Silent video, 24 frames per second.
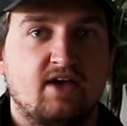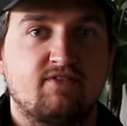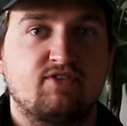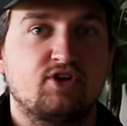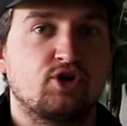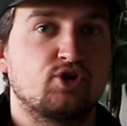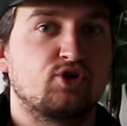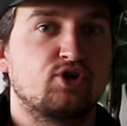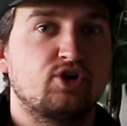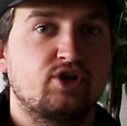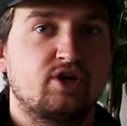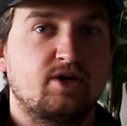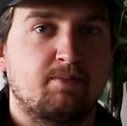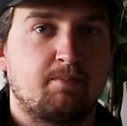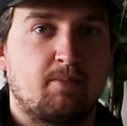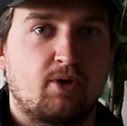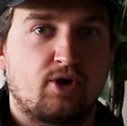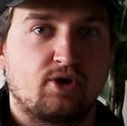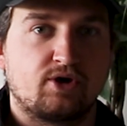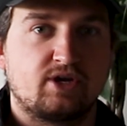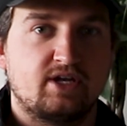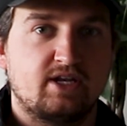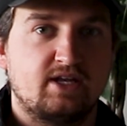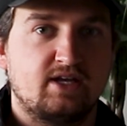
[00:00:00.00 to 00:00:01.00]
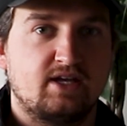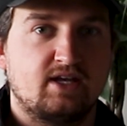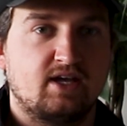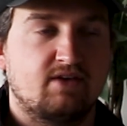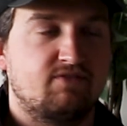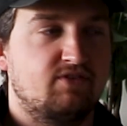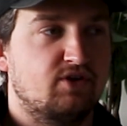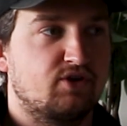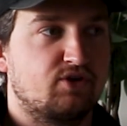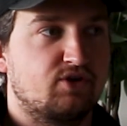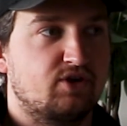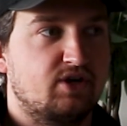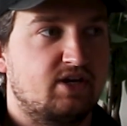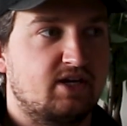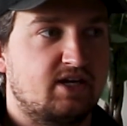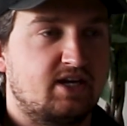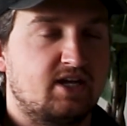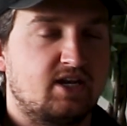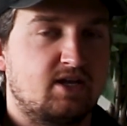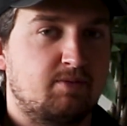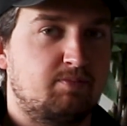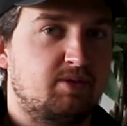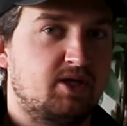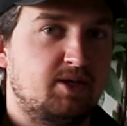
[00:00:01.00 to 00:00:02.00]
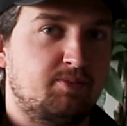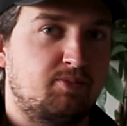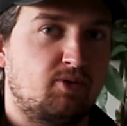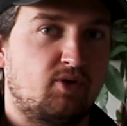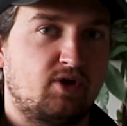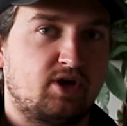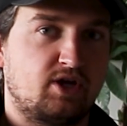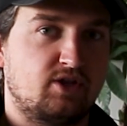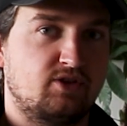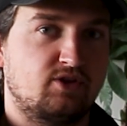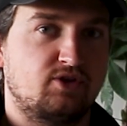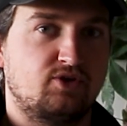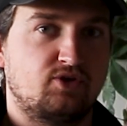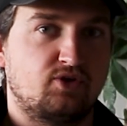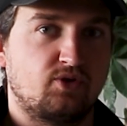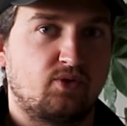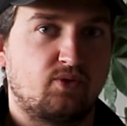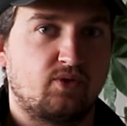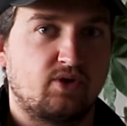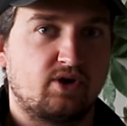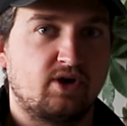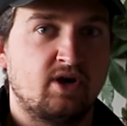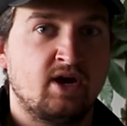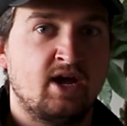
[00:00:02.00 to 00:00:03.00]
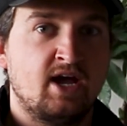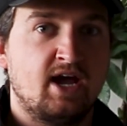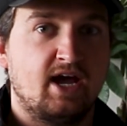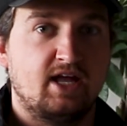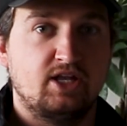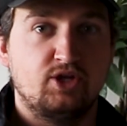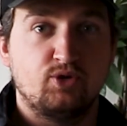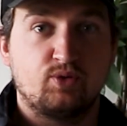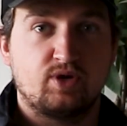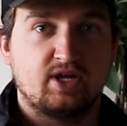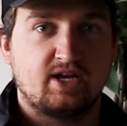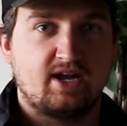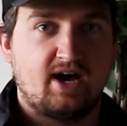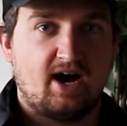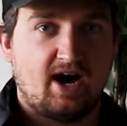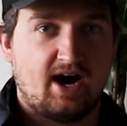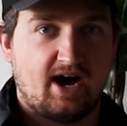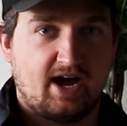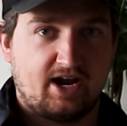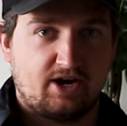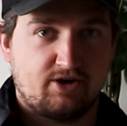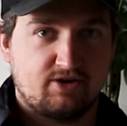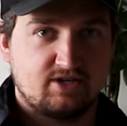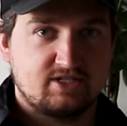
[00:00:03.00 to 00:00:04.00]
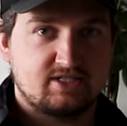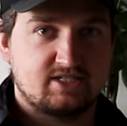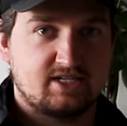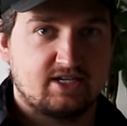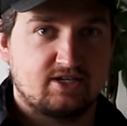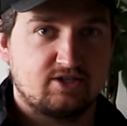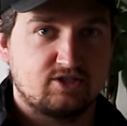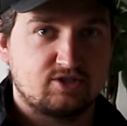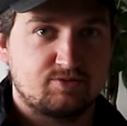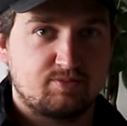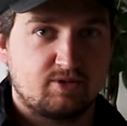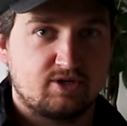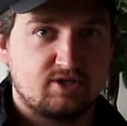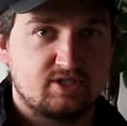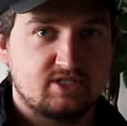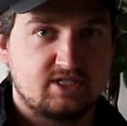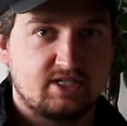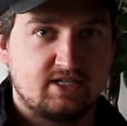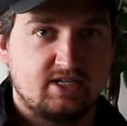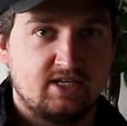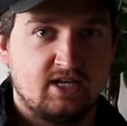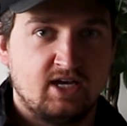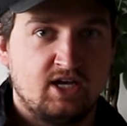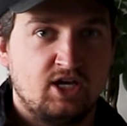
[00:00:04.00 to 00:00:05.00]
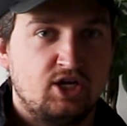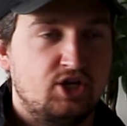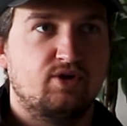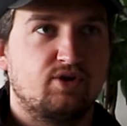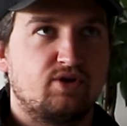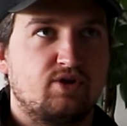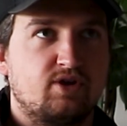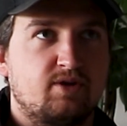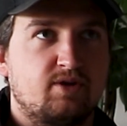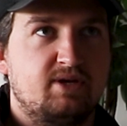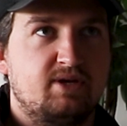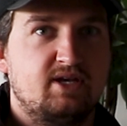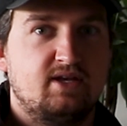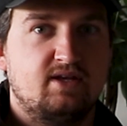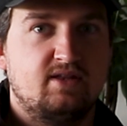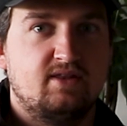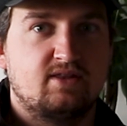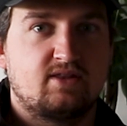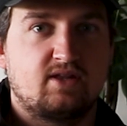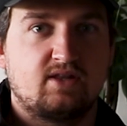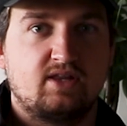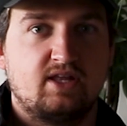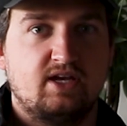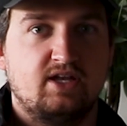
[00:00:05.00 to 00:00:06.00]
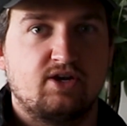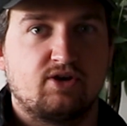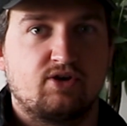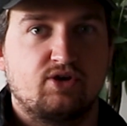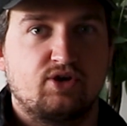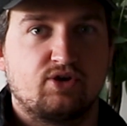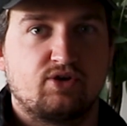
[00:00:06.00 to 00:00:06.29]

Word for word: If you're good at marketing, if you're good at getting people in the door, and you can hire a salesperson, you're be the leader.